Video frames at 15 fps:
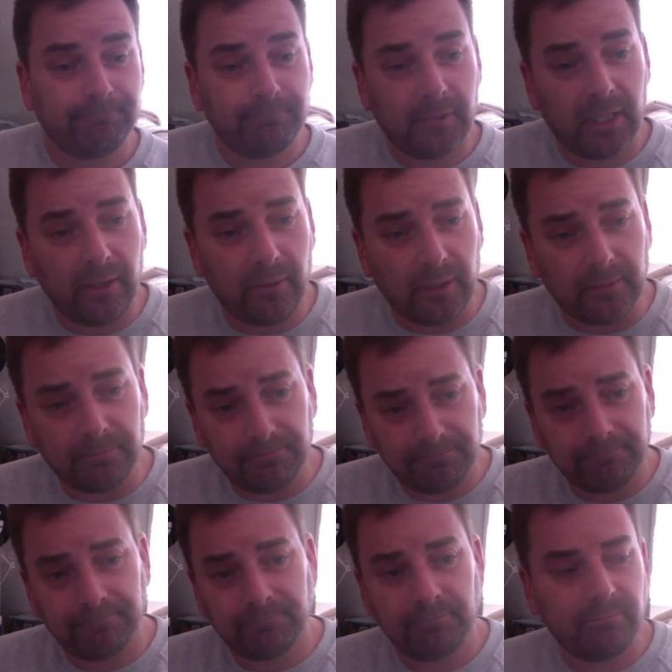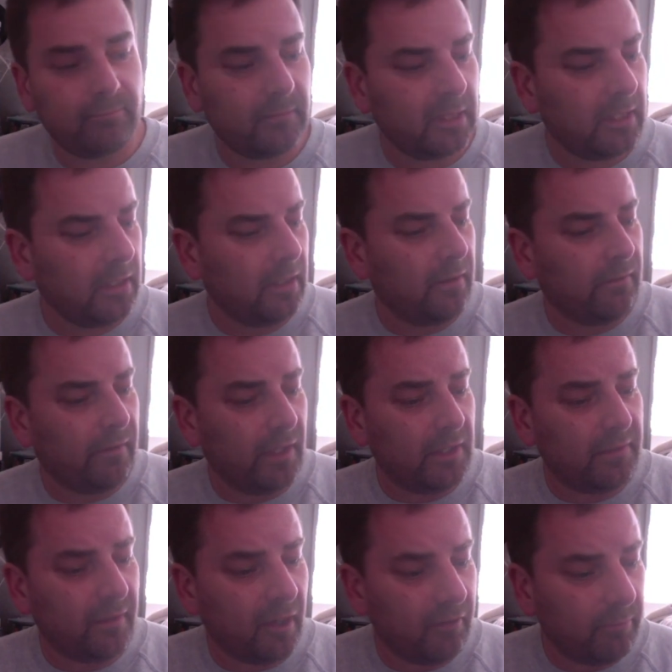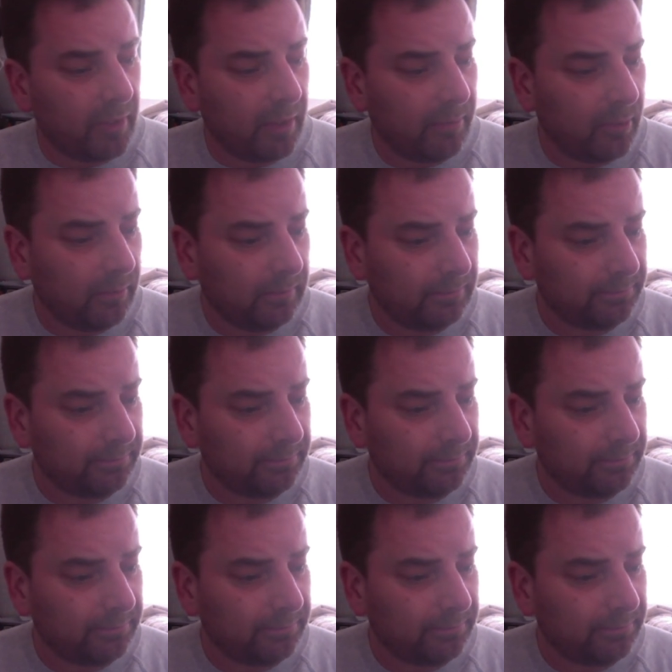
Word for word: But anyway, Phase five people.